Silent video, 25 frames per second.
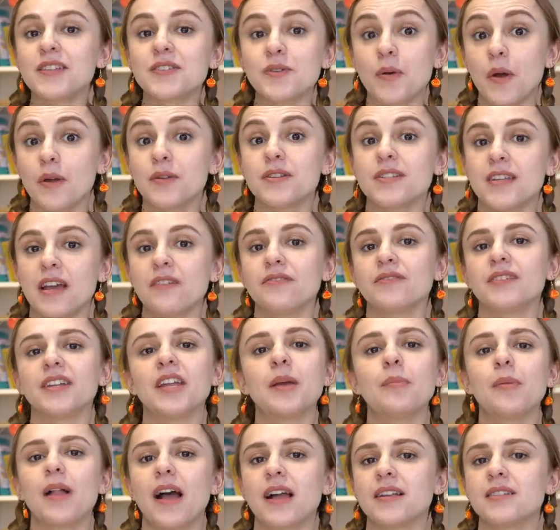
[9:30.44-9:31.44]
this quote
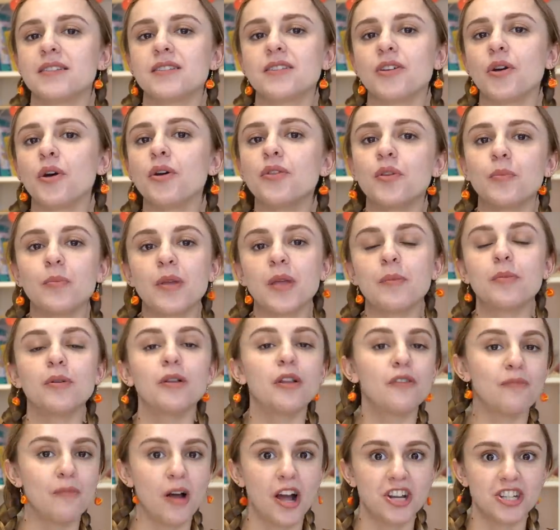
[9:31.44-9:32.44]
definitely applies to other
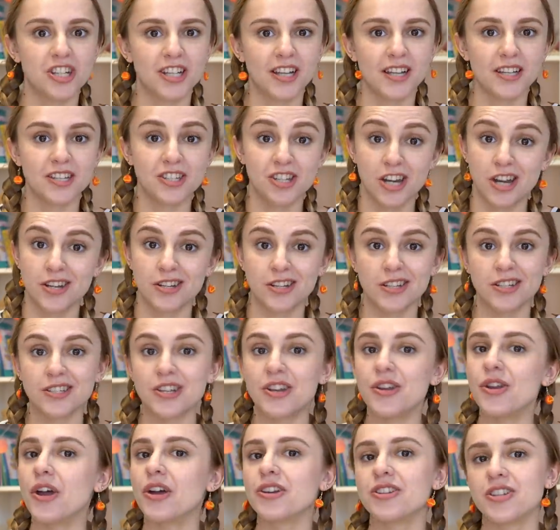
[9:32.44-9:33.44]
people of marginalized
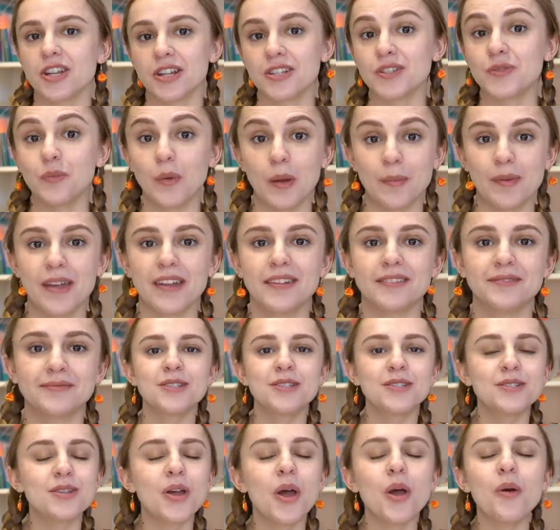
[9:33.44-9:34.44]
genders, not just women.
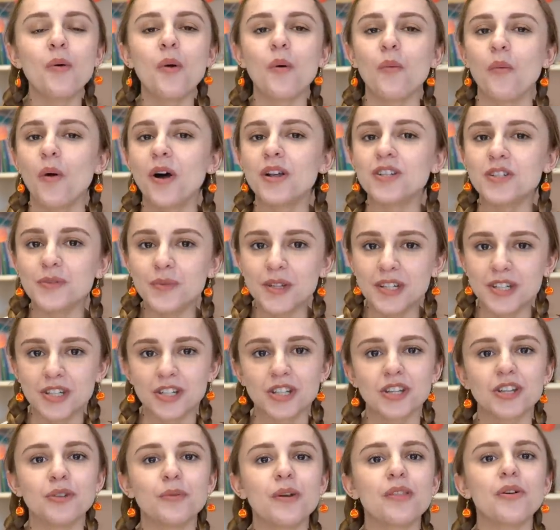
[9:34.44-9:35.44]
So what do we
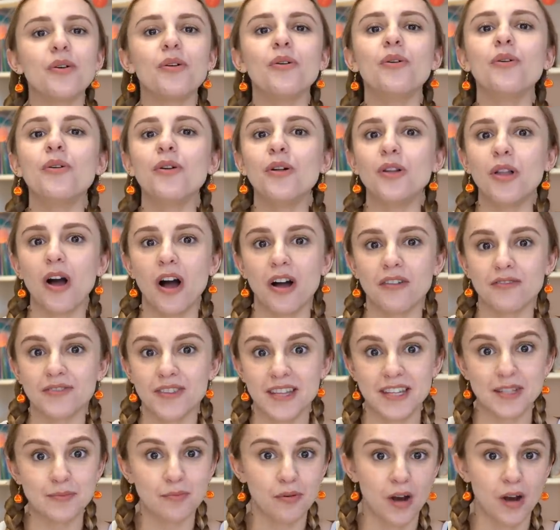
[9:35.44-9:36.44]
do with all of this